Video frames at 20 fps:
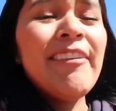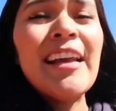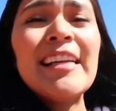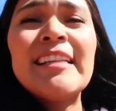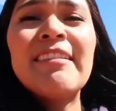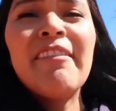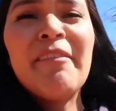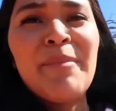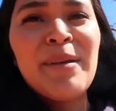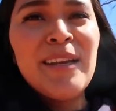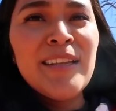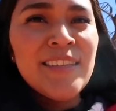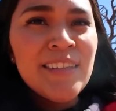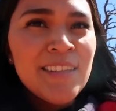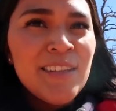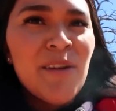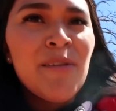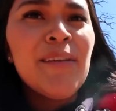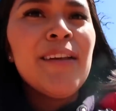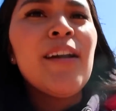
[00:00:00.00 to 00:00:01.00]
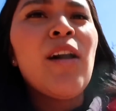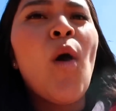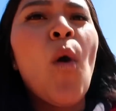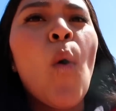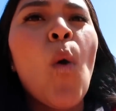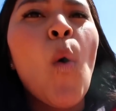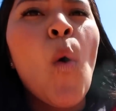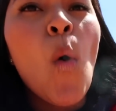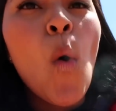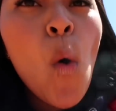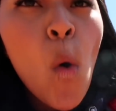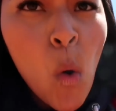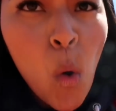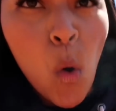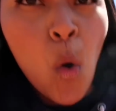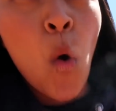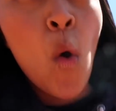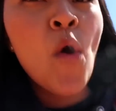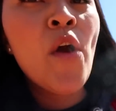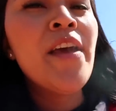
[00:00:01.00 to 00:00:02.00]
If you guys ever been to Sedona,
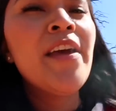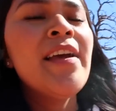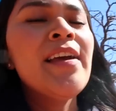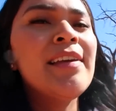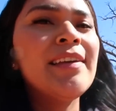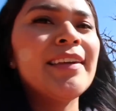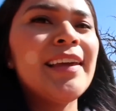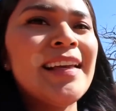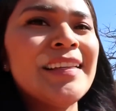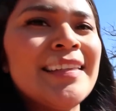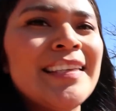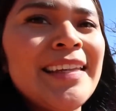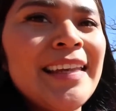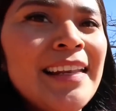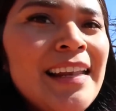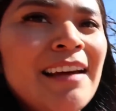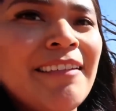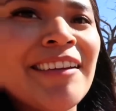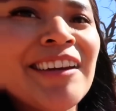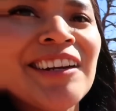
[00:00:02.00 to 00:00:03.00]
oh, you guys need to get out